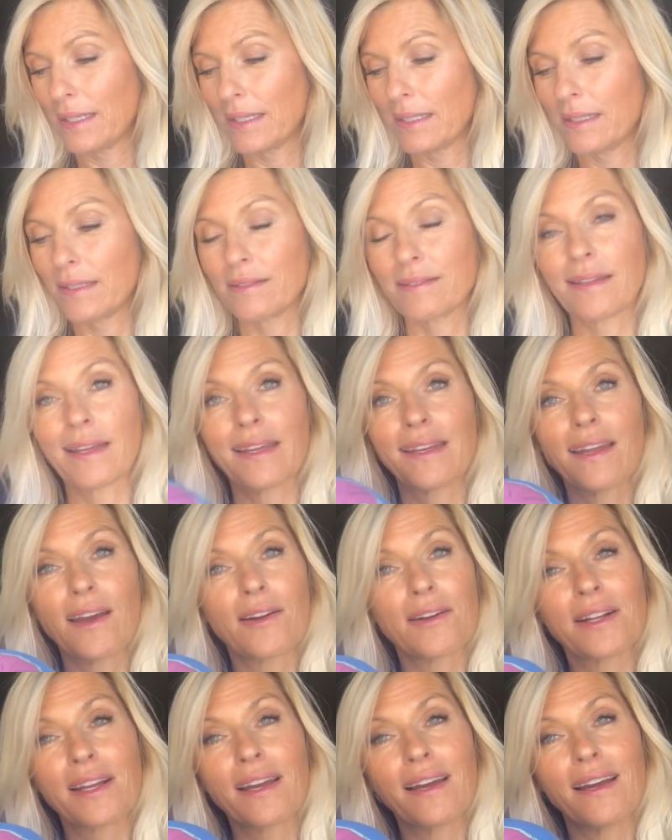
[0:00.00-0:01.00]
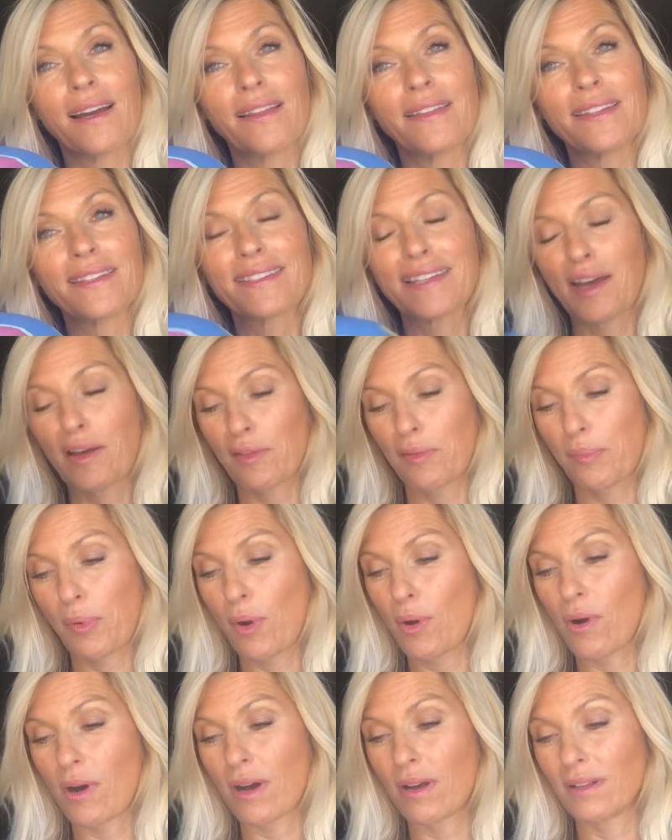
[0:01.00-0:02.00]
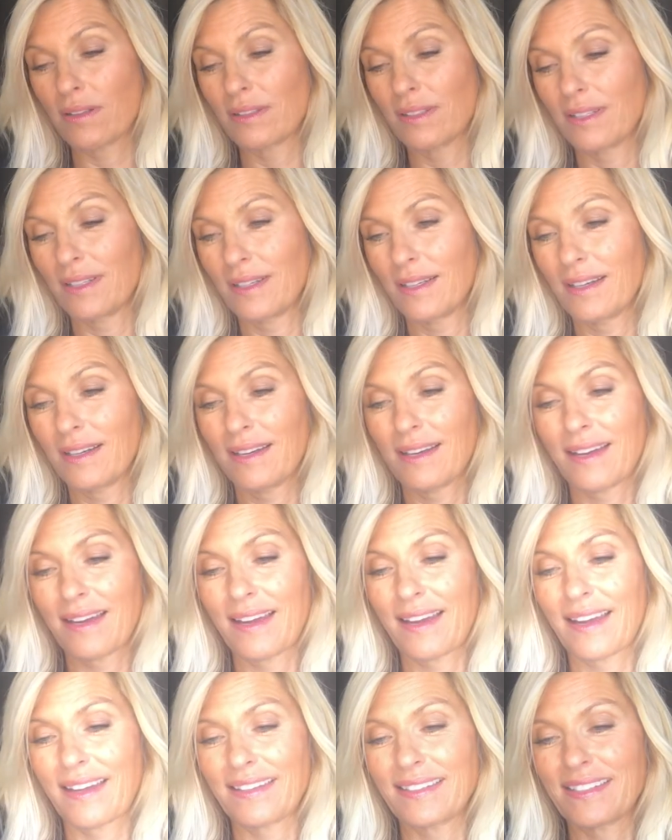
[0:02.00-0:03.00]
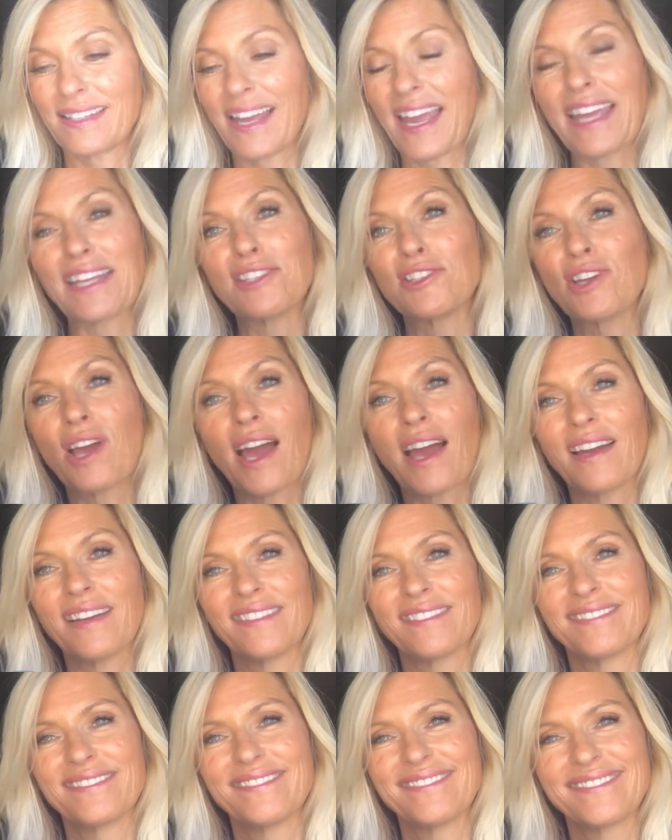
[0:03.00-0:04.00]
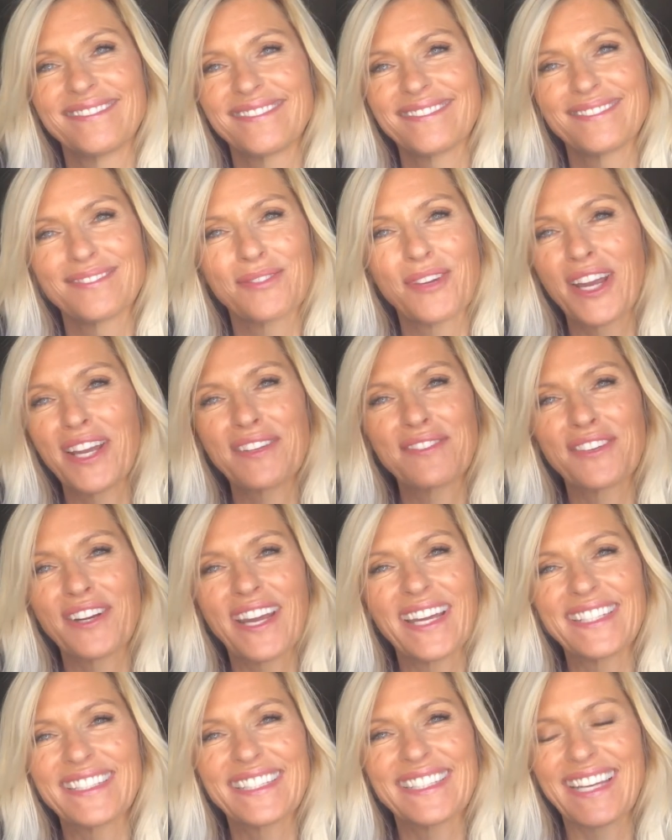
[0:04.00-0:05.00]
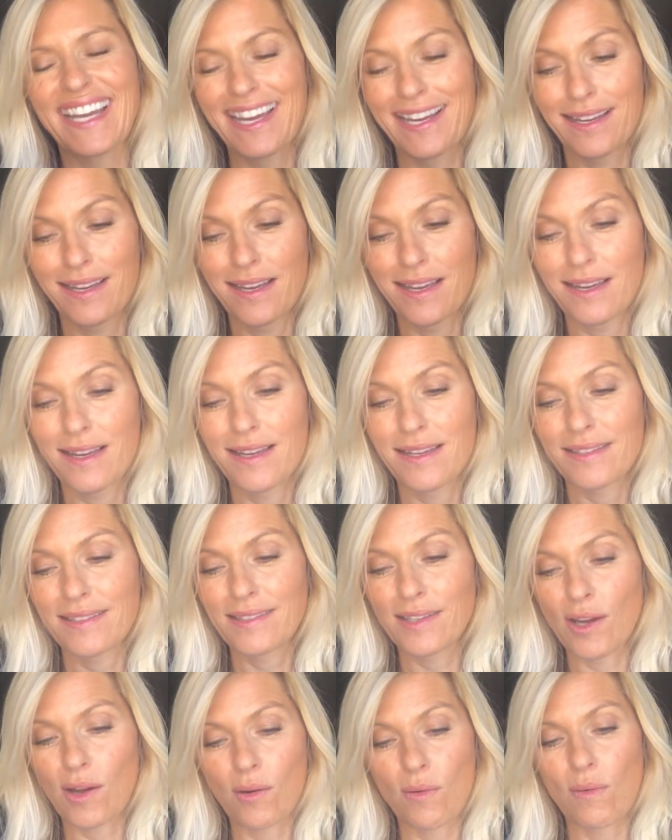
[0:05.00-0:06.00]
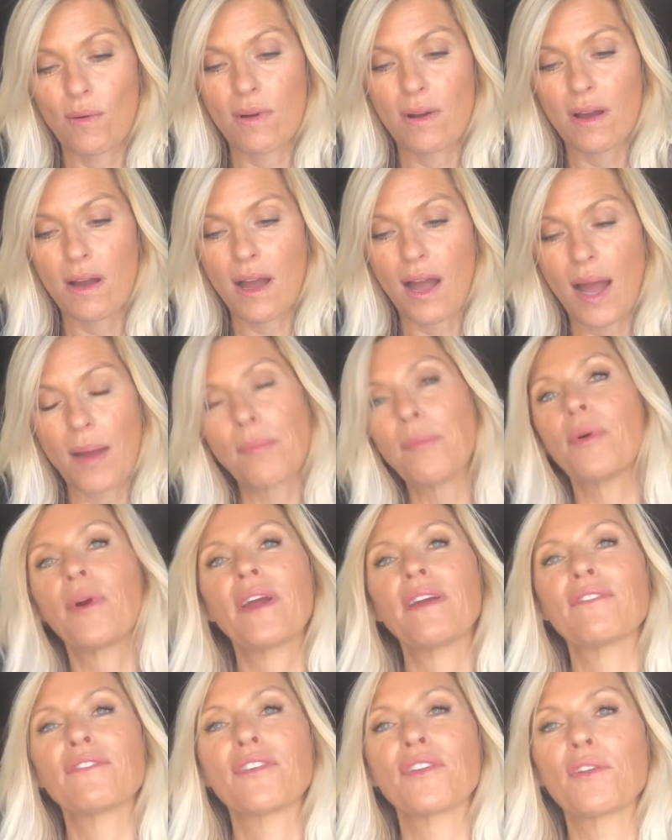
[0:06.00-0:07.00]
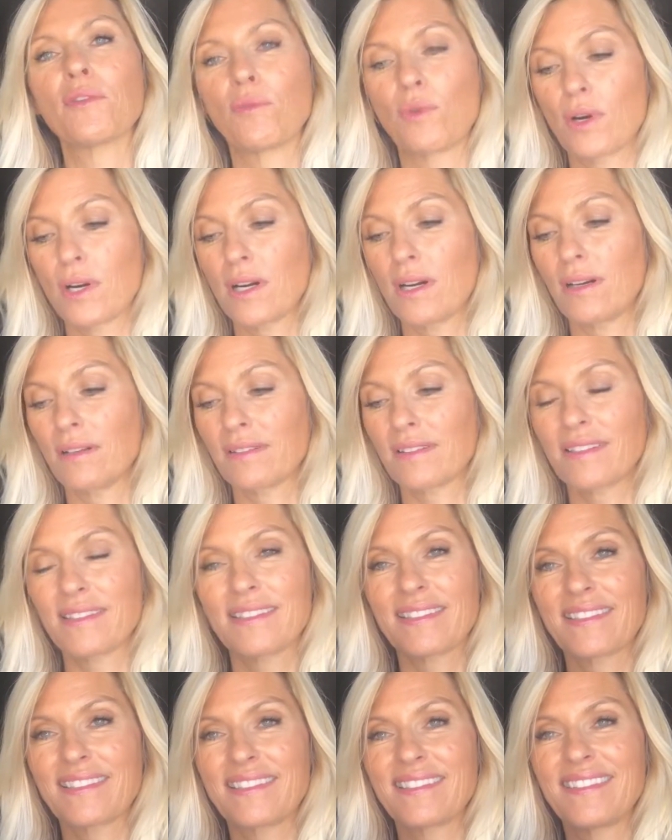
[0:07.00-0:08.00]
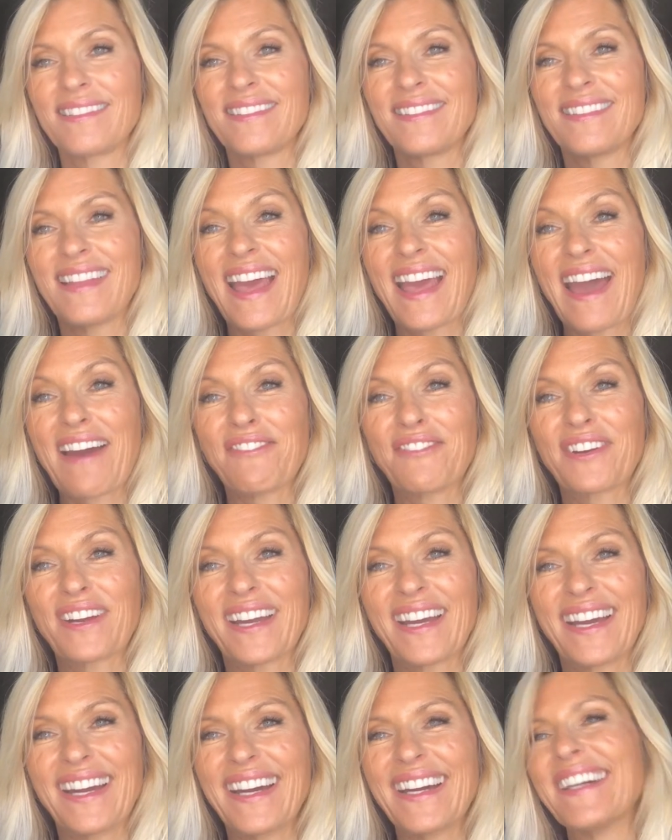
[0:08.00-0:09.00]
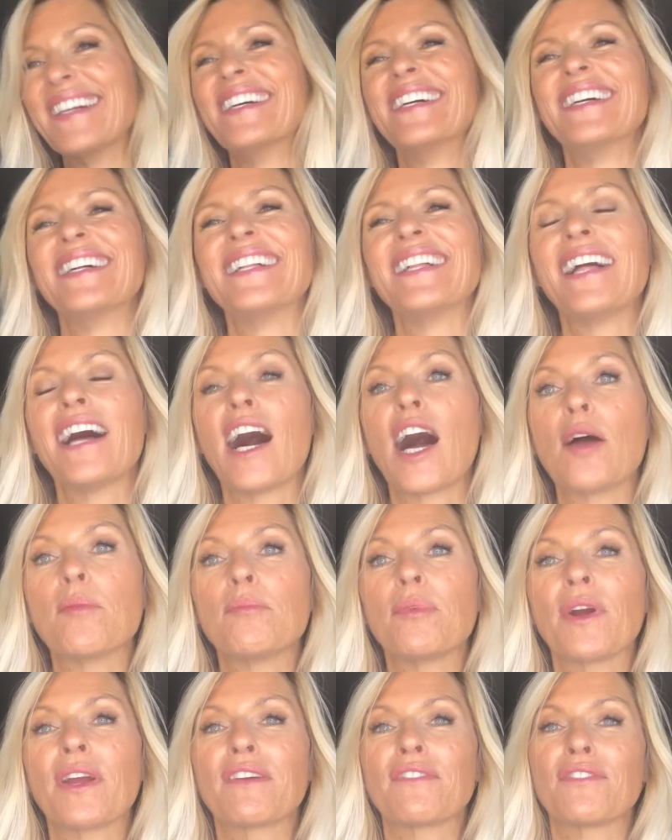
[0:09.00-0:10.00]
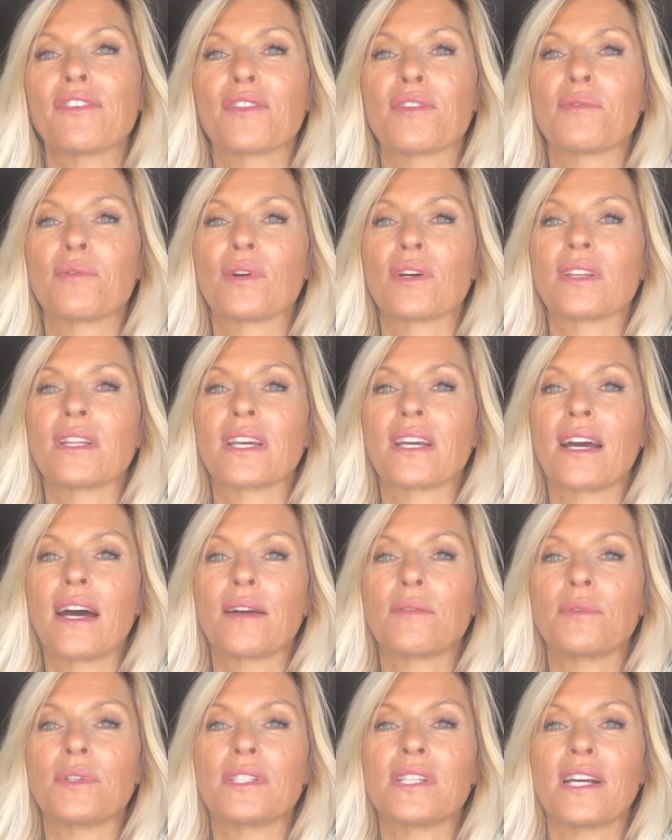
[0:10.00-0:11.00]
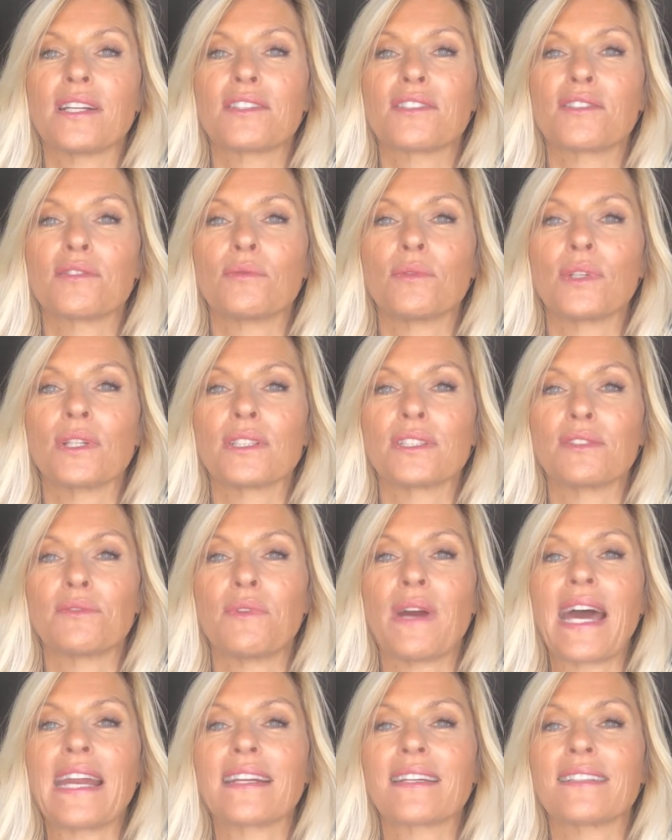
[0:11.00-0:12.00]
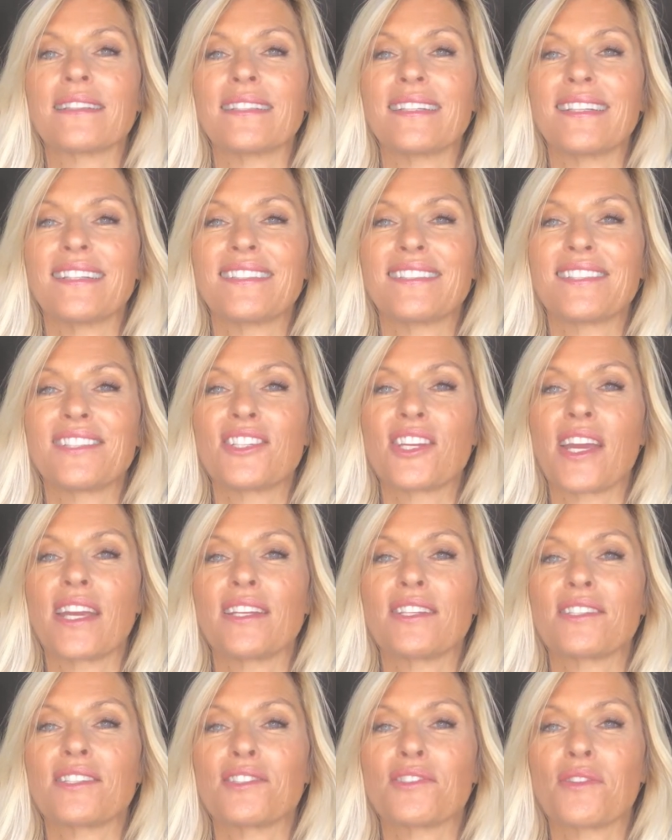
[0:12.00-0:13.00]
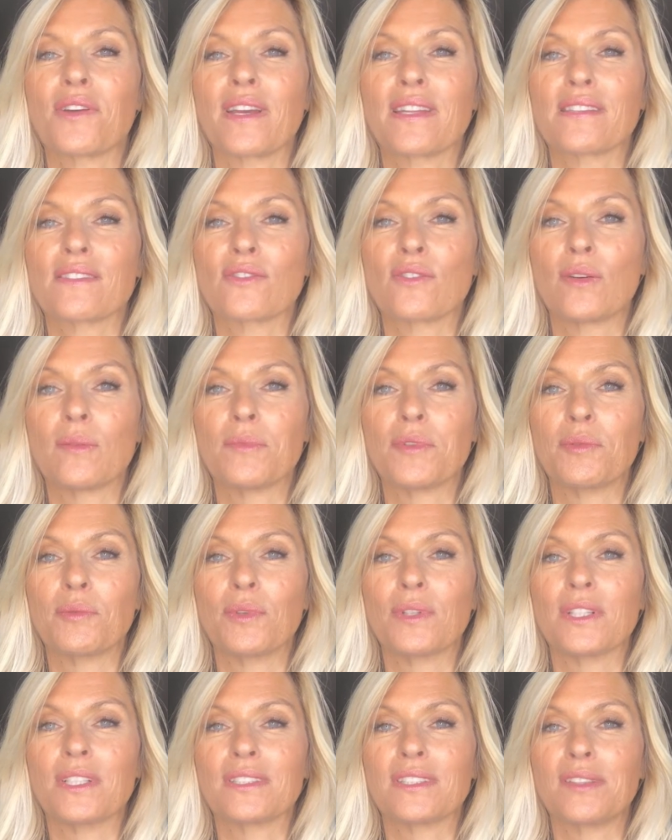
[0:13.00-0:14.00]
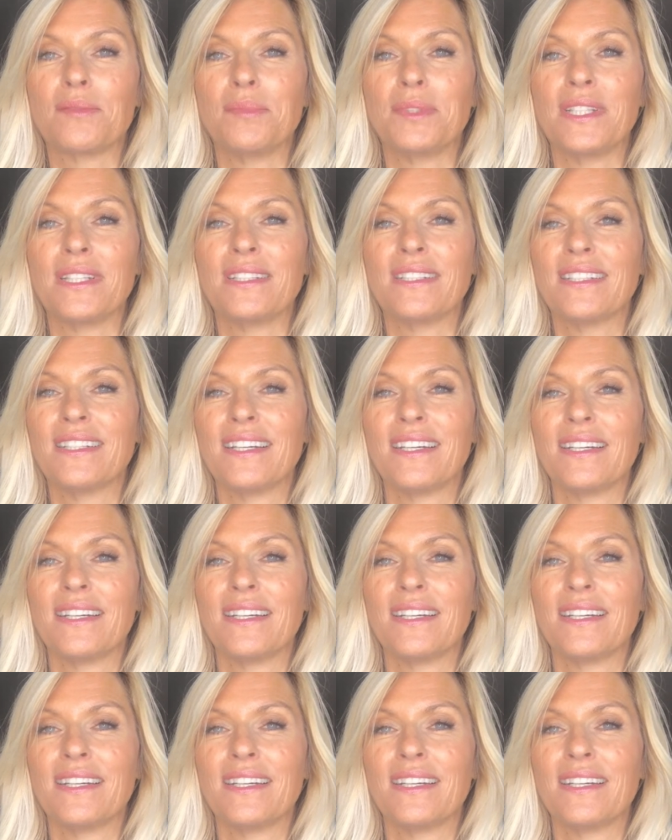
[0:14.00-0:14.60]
And there's Antarctica and the South Pole and Asia. Praying for Asia. So I'm praying for the world, Africa. I'm praying for the world, that God would touch the world and radically change and transform the world and be